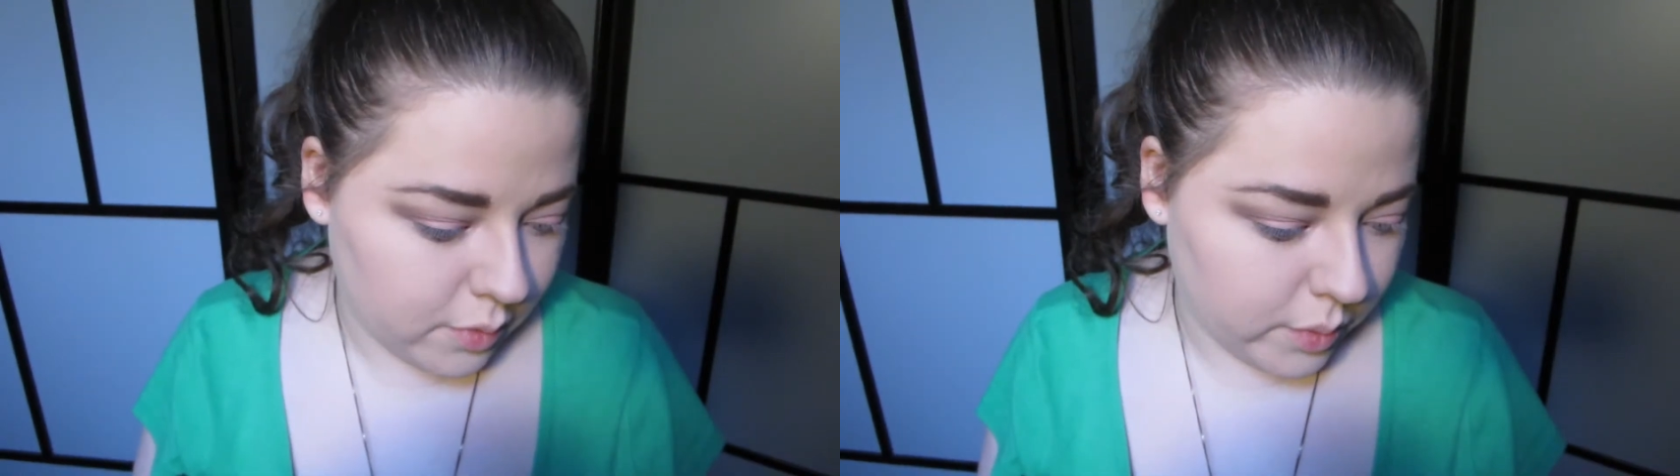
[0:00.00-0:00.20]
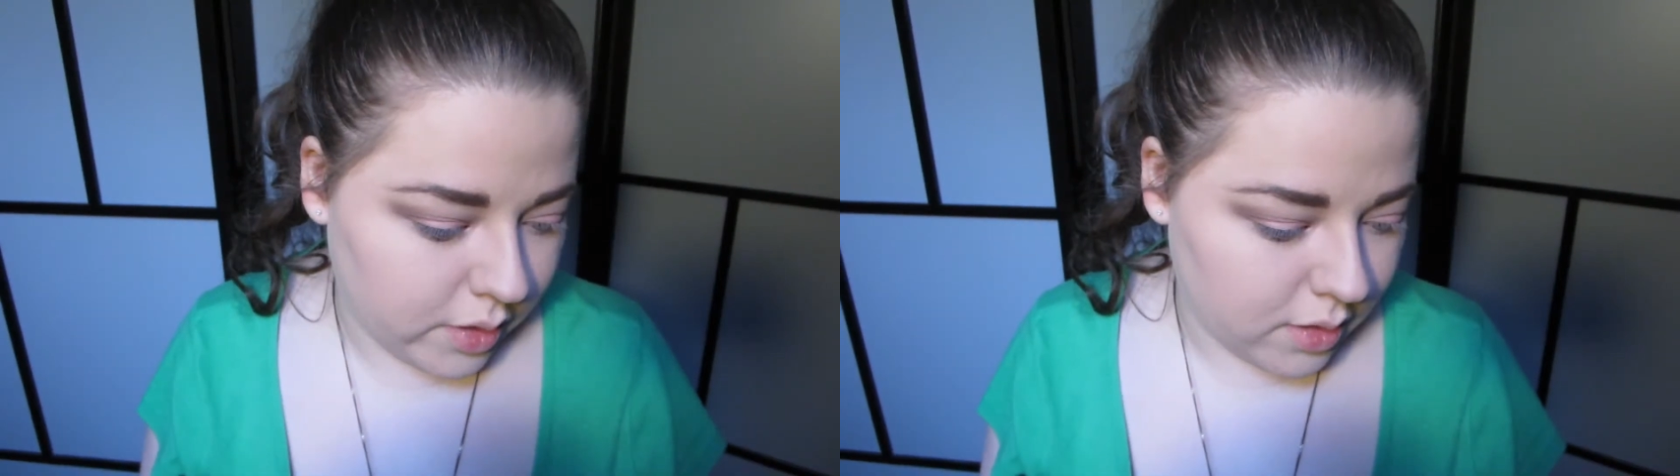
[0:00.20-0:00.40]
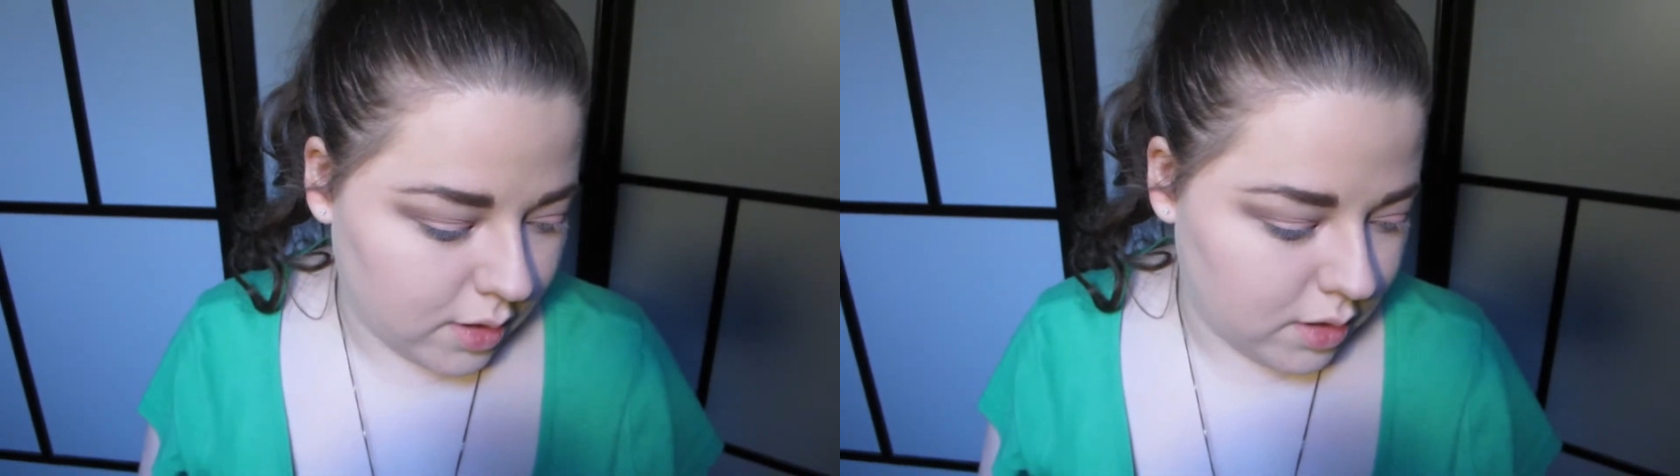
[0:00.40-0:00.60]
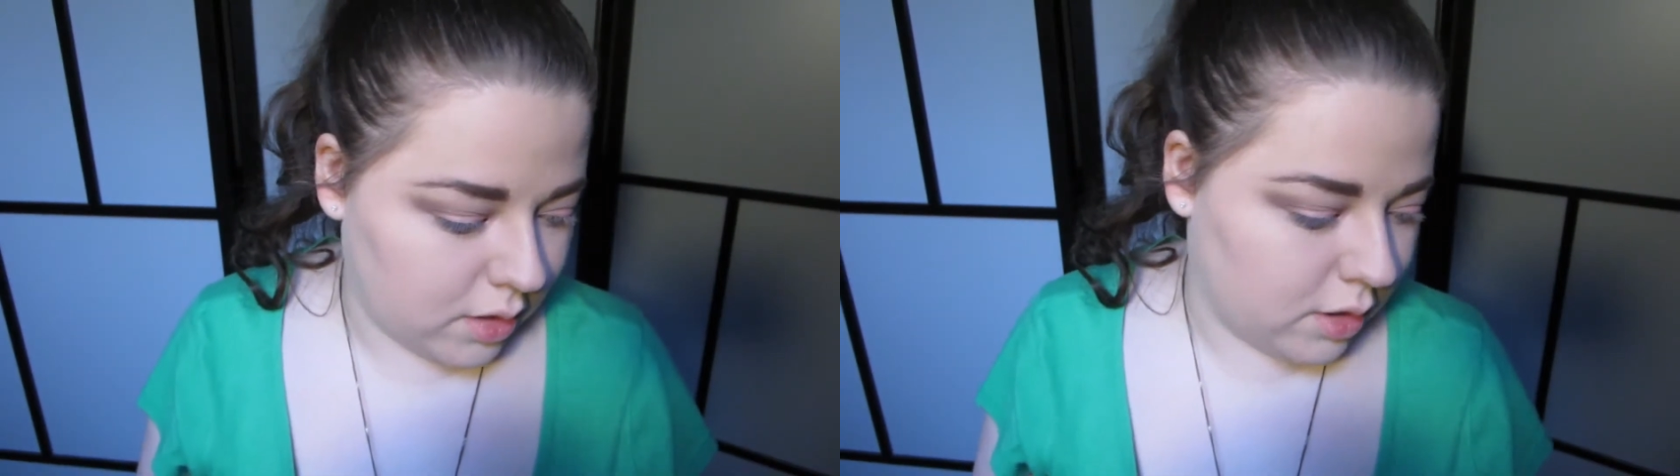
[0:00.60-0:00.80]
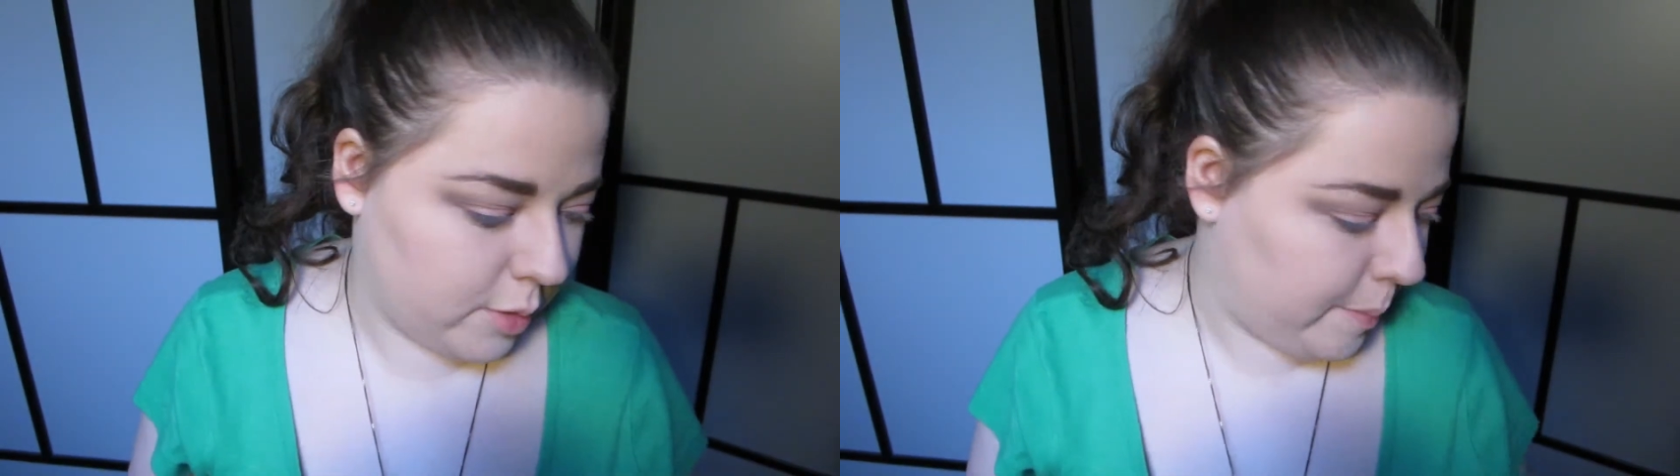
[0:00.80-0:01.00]
with
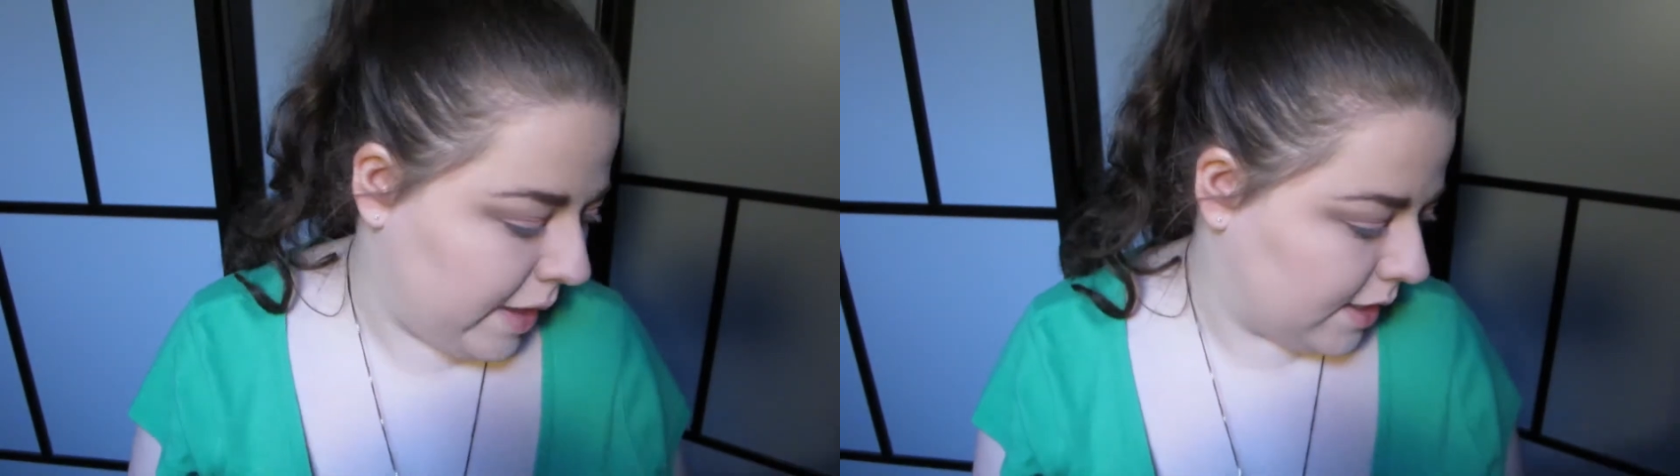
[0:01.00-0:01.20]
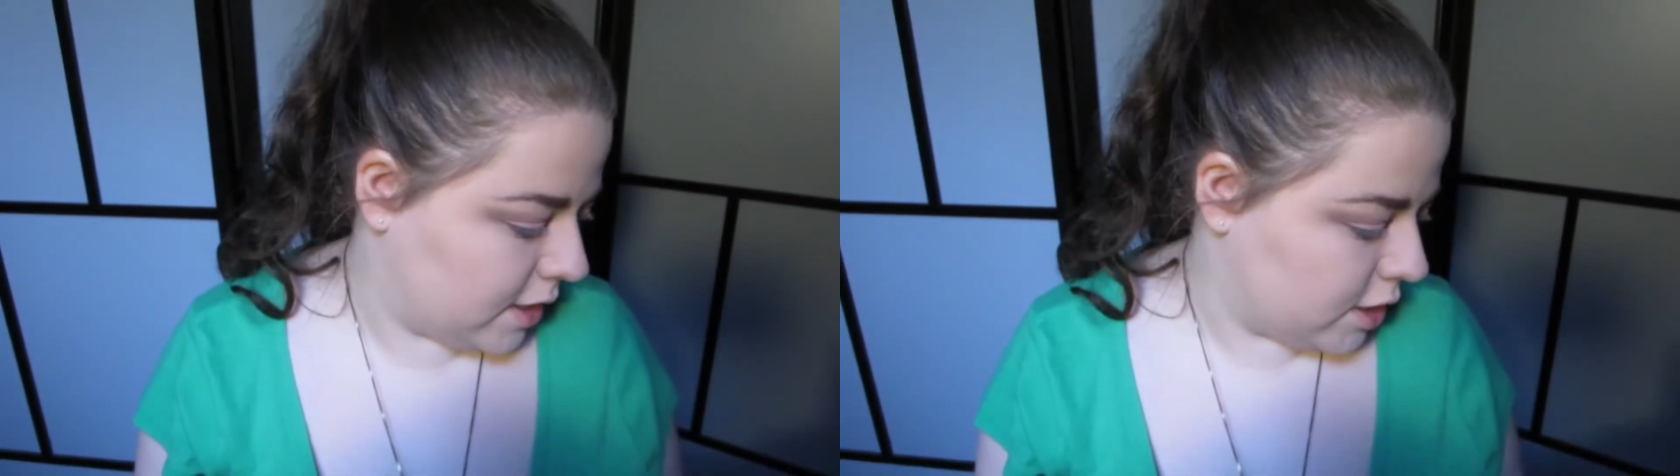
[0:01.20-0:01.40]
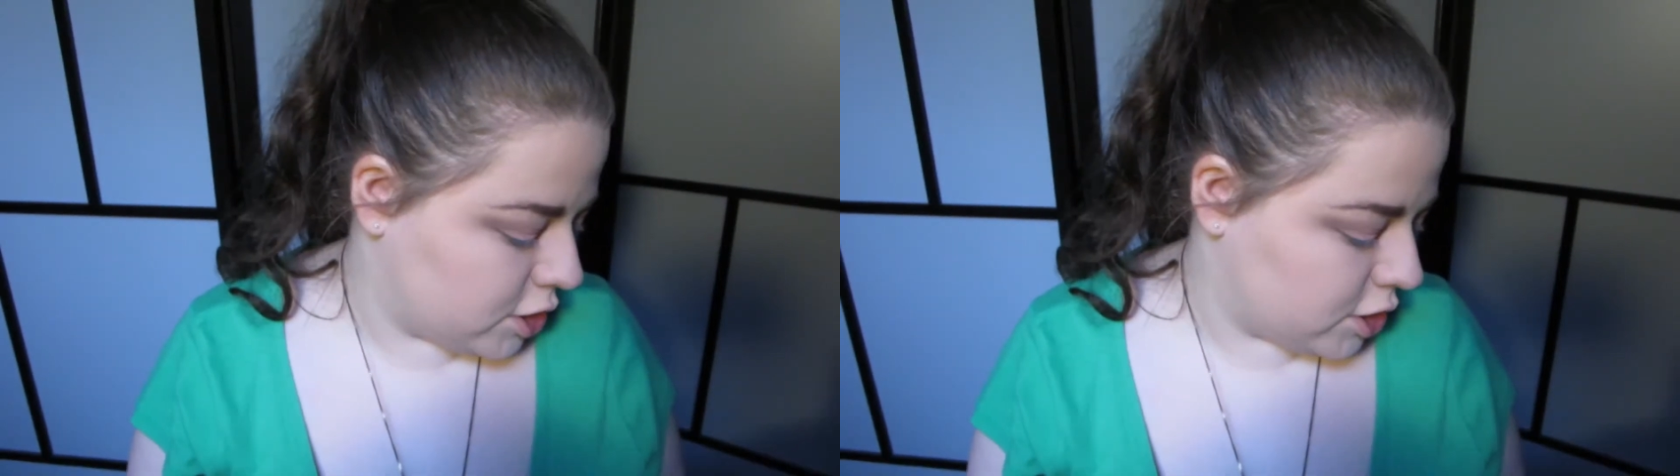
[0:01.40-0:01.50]
another pinky